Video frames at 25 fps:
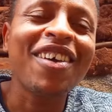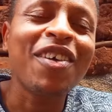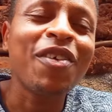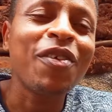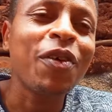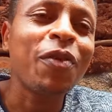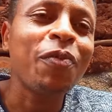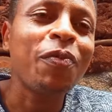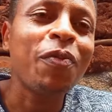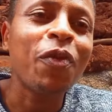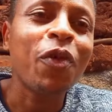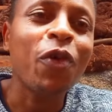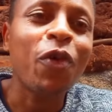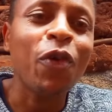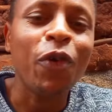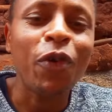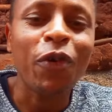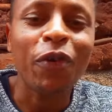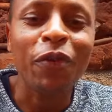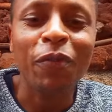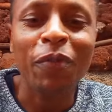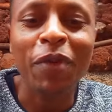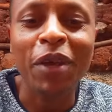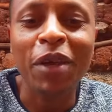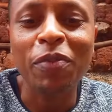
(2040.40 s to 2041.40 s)
um,
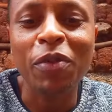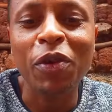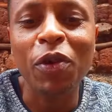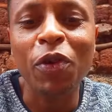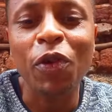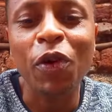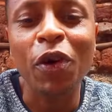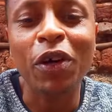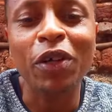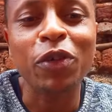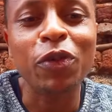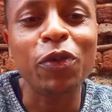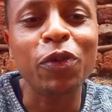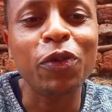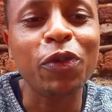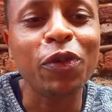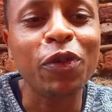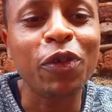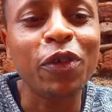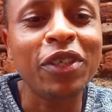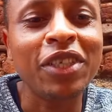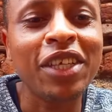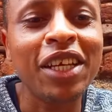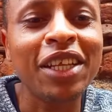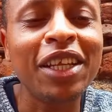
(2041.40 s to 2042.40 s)
or maybe you want to
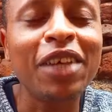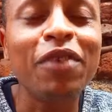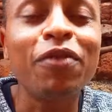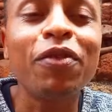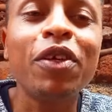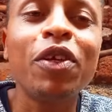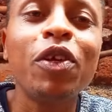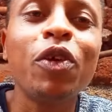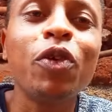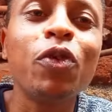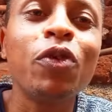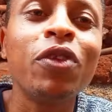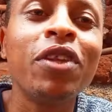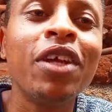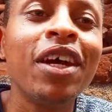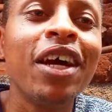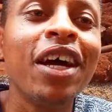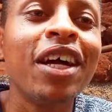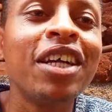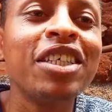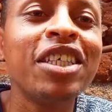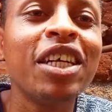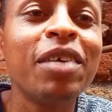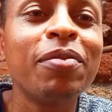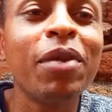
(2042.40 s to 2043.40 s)
send the video to the
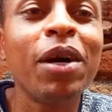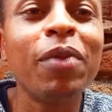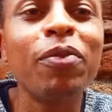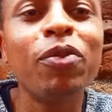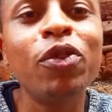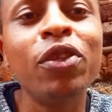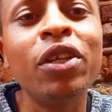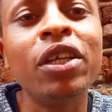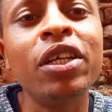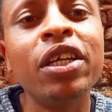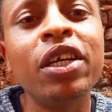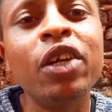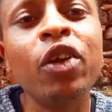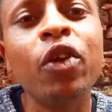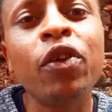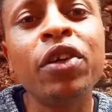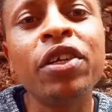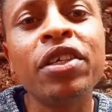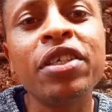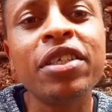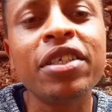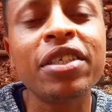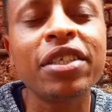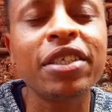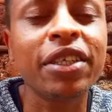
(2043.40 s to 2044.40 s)
Al Shabaab, to the
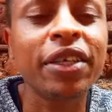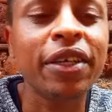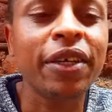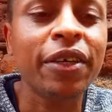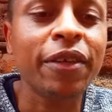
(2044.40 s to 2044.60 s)
terrorist.